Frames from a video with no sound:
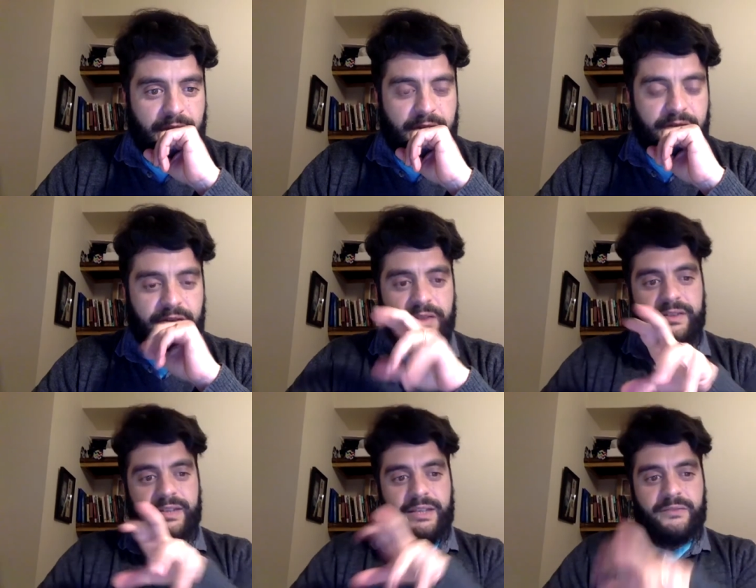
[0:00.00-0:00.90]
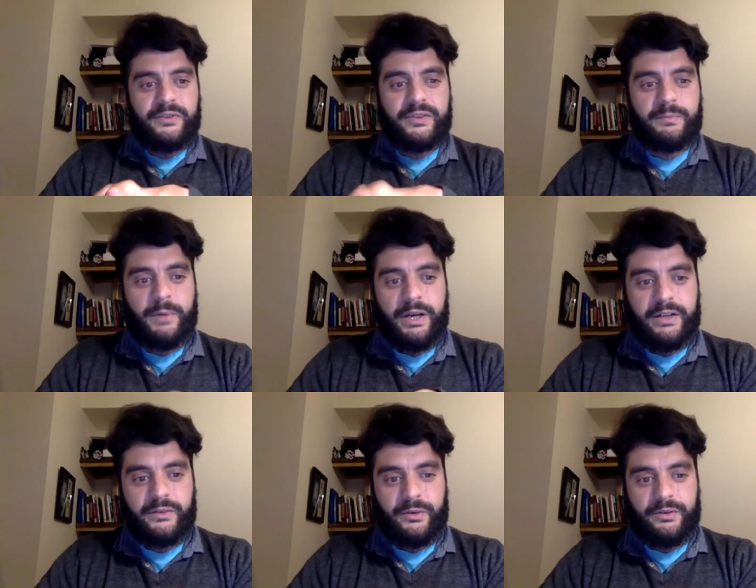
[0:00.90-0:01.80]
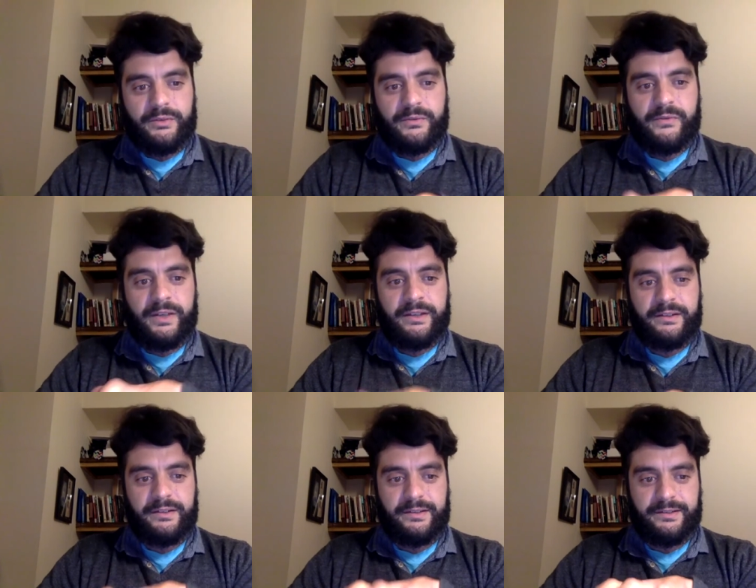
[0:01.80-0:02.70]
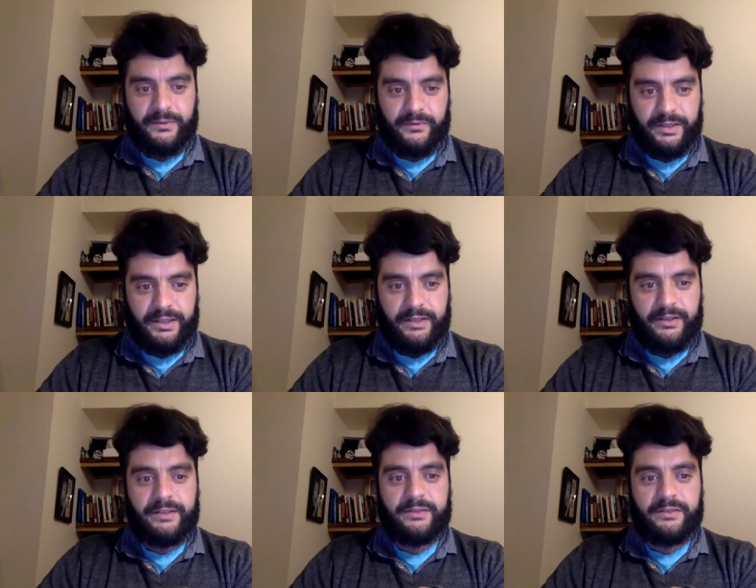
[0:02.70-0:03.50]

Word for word: so you said for SparkToro, you funded this differently, right?